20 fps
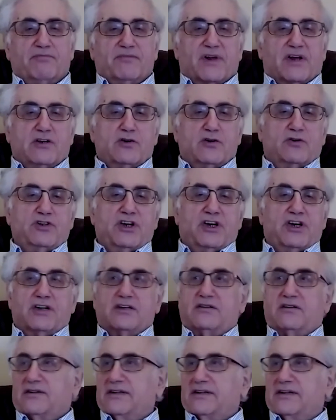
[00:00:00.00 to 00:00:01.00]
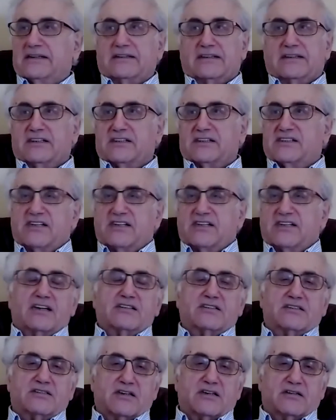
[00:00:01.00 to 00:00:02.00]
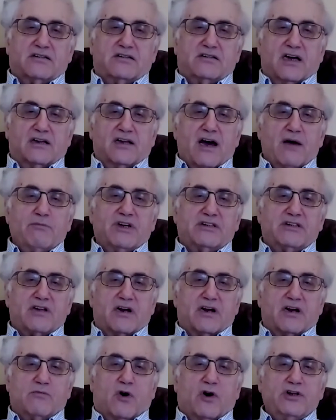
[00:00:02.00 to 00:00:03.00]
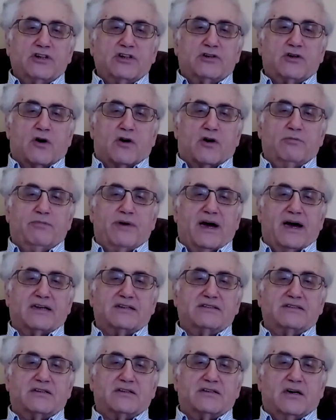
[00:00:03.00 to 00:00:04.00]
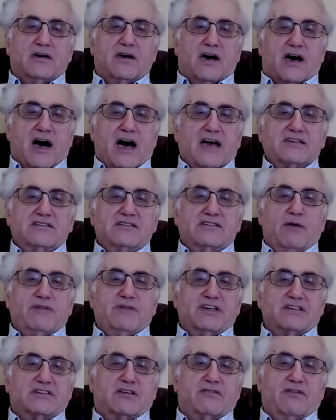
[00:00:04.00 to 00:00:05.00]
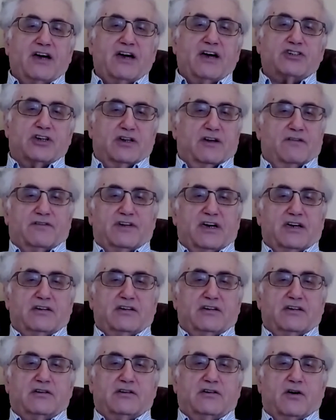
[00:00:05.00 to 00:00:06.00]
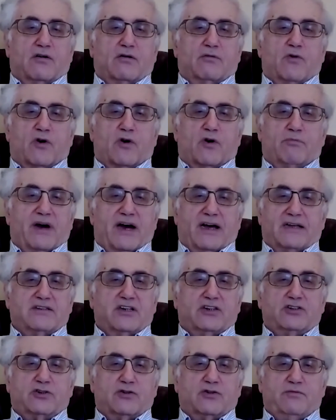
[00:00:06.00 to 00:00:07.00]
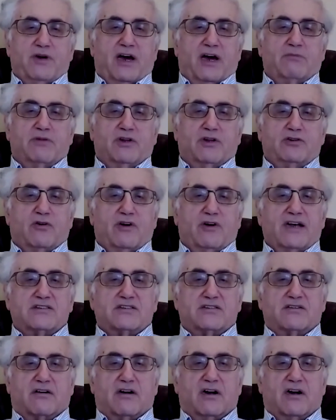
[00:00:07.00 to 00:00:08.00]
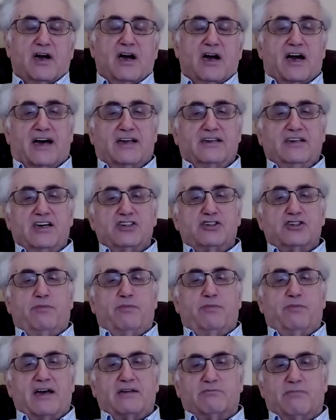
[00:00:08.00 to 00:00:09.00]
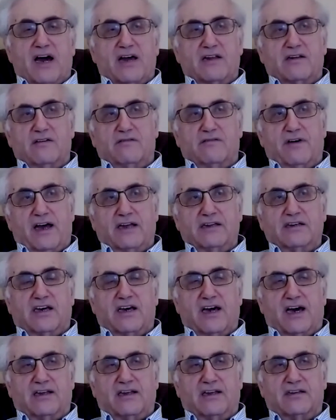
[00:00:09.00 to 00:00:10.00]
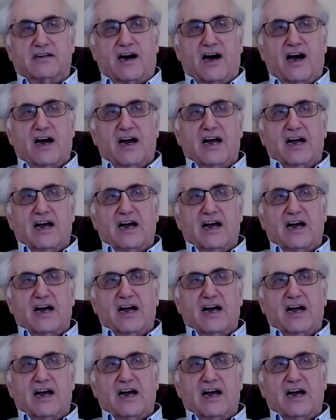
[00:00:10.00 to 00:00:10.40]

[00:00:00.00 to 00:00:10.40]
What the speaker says: You need 6 telemetry monitored beds. Ask them this question. If they need more beds, they should be able to answer. And each bed, by the way, in Canada,